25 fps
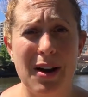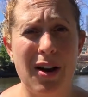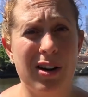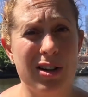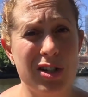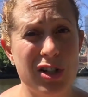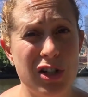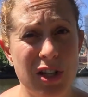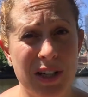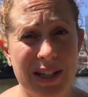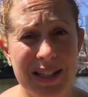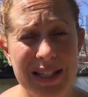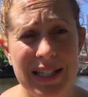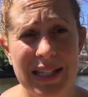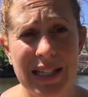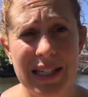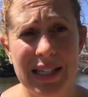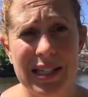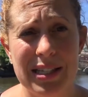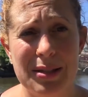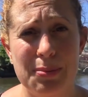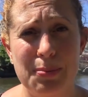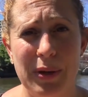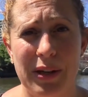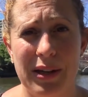Ours took
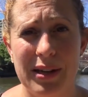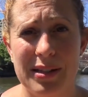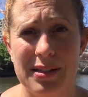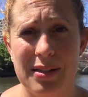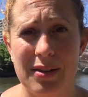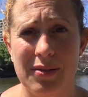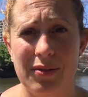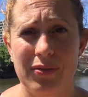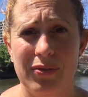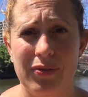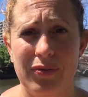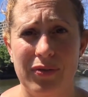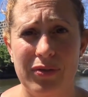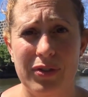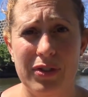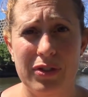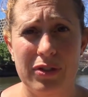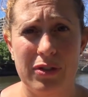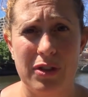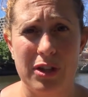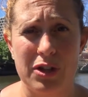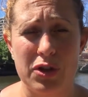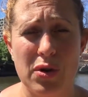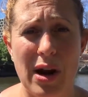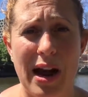6 because of
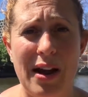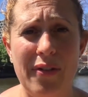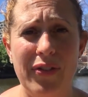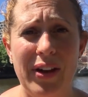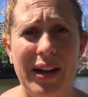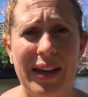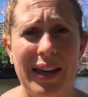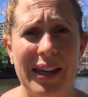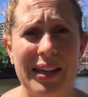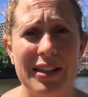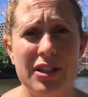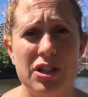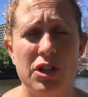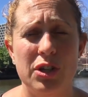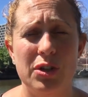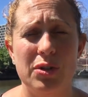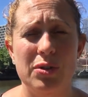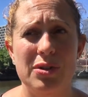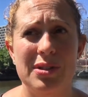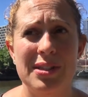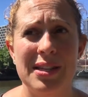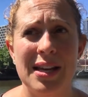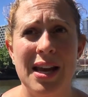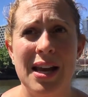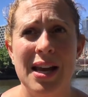the traffic
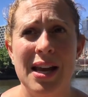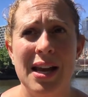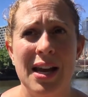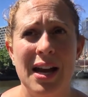issues,